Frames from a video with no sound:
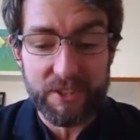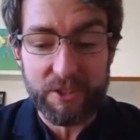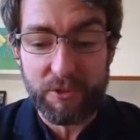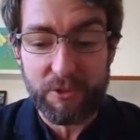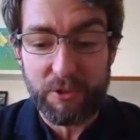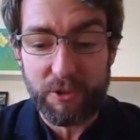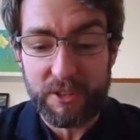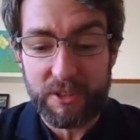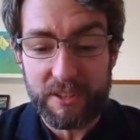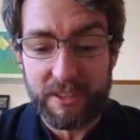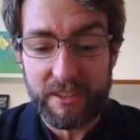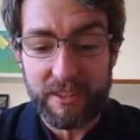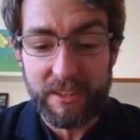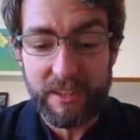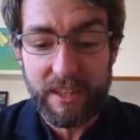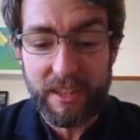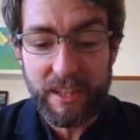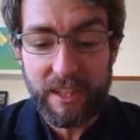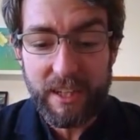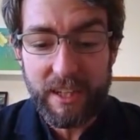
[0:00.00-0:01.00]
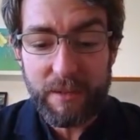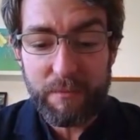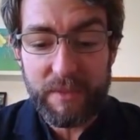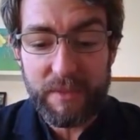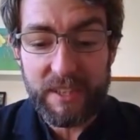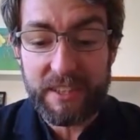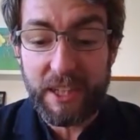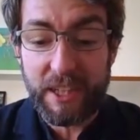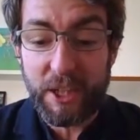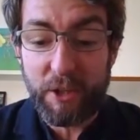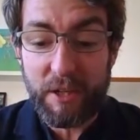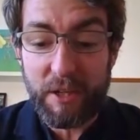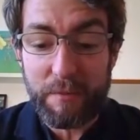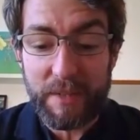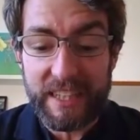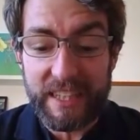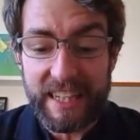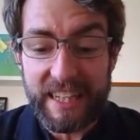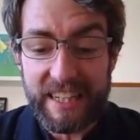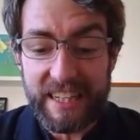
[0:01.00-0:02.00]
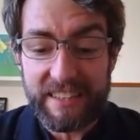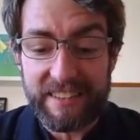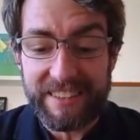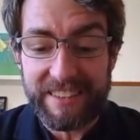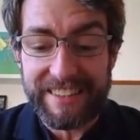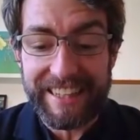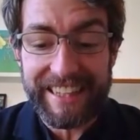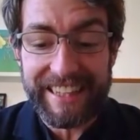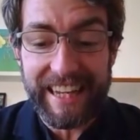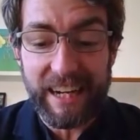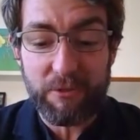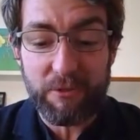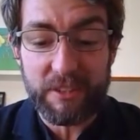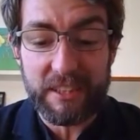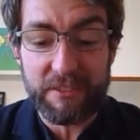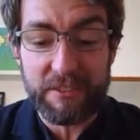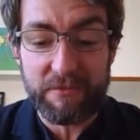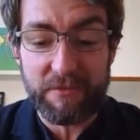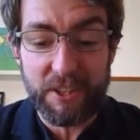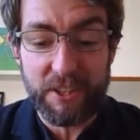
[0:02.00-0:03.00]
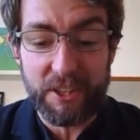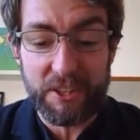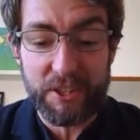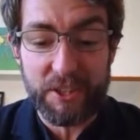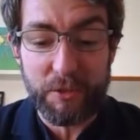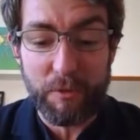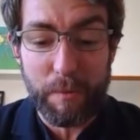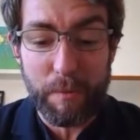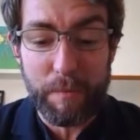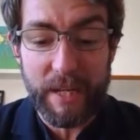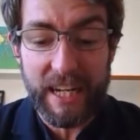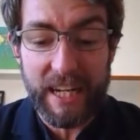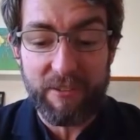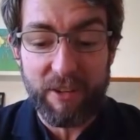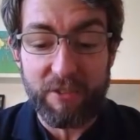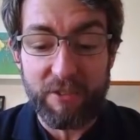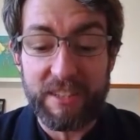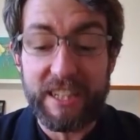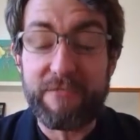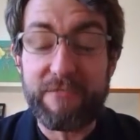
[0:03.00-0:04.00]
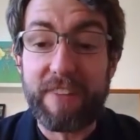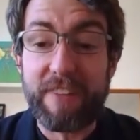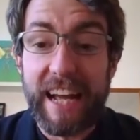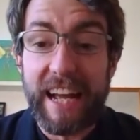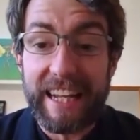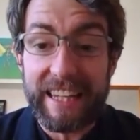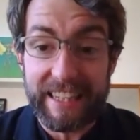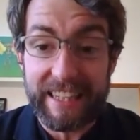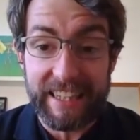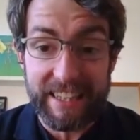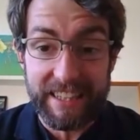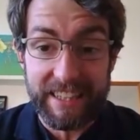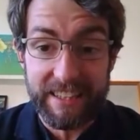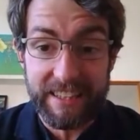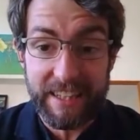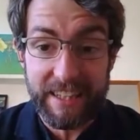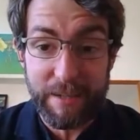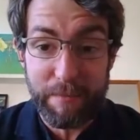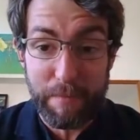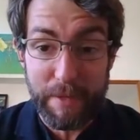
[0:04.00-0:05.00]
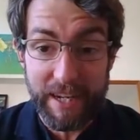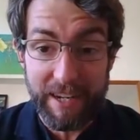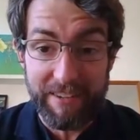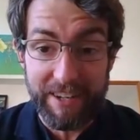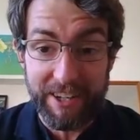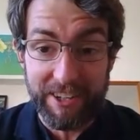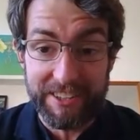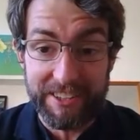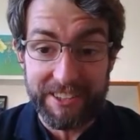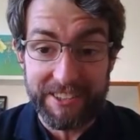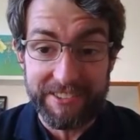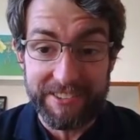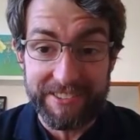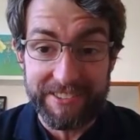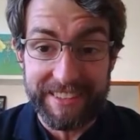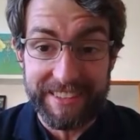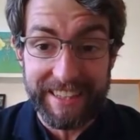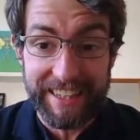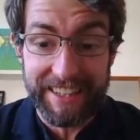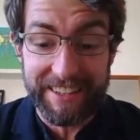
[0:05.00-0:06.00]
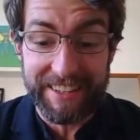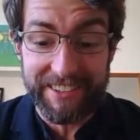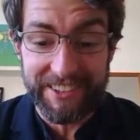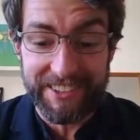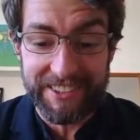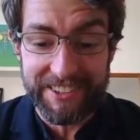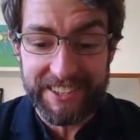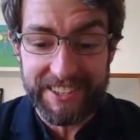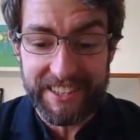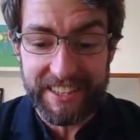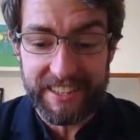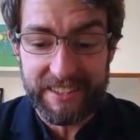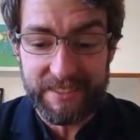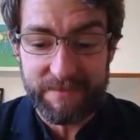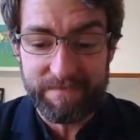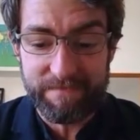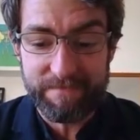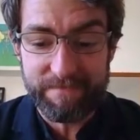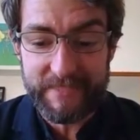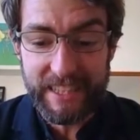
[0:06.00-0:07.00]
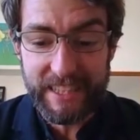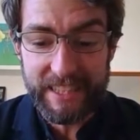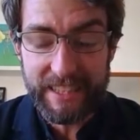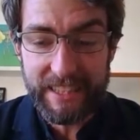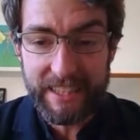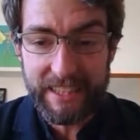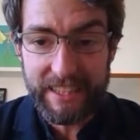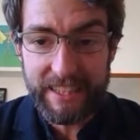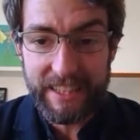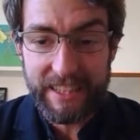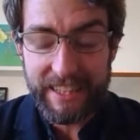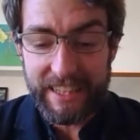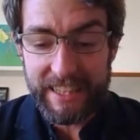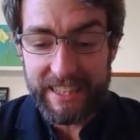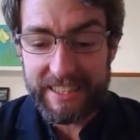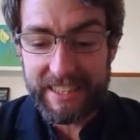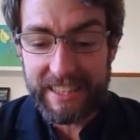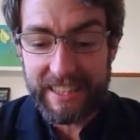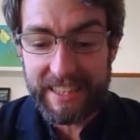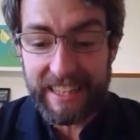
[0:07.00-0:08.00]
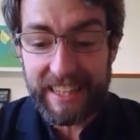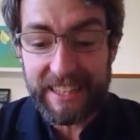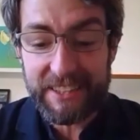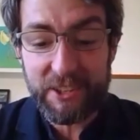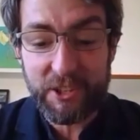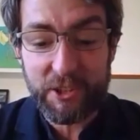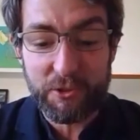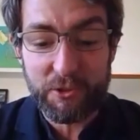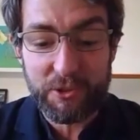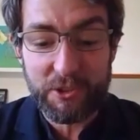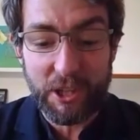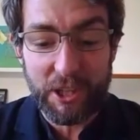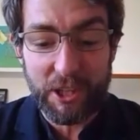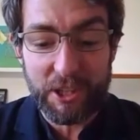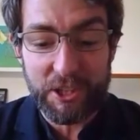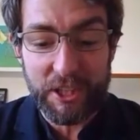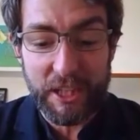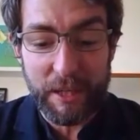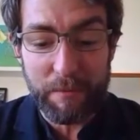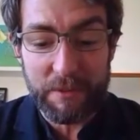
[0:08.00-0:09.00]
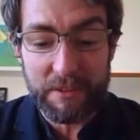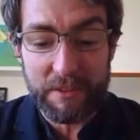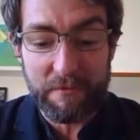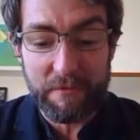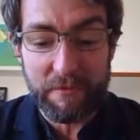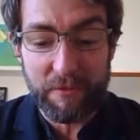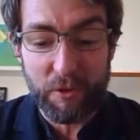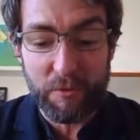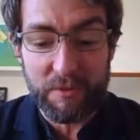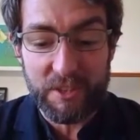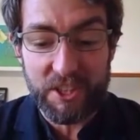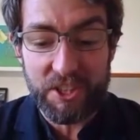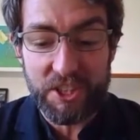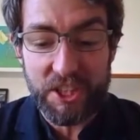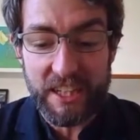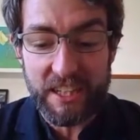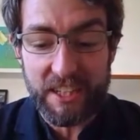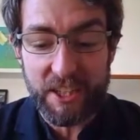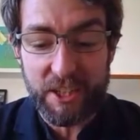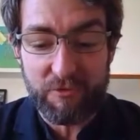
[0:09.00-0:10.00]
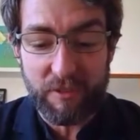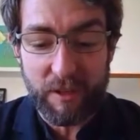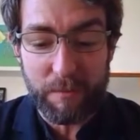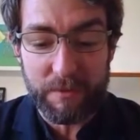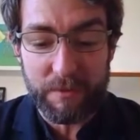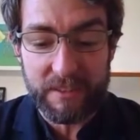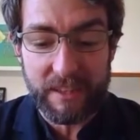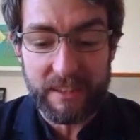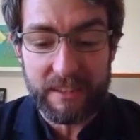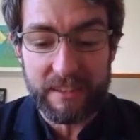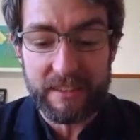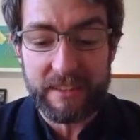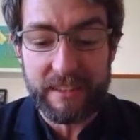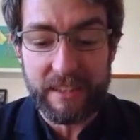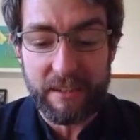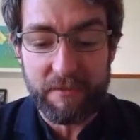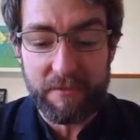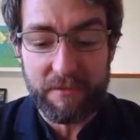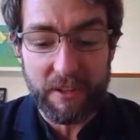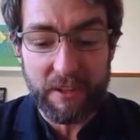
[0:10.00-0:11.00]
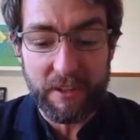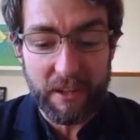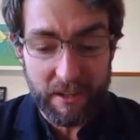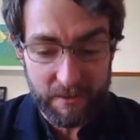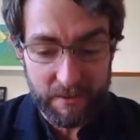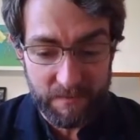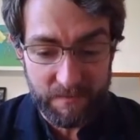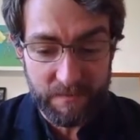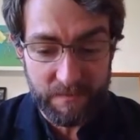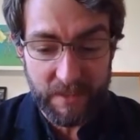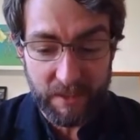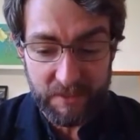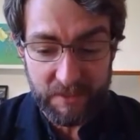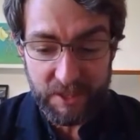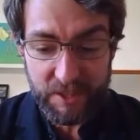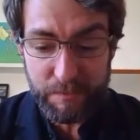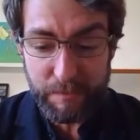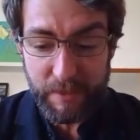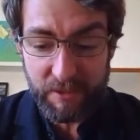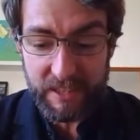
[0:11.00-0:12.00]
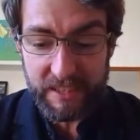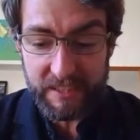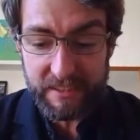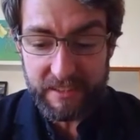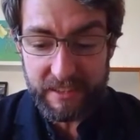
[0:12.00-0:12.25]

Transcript: Auden, Mr. Louis McNeice has allowed his verse to appear only rarely in periodicals and anthologies. His classical scholarship has informed a genius representative of the spirit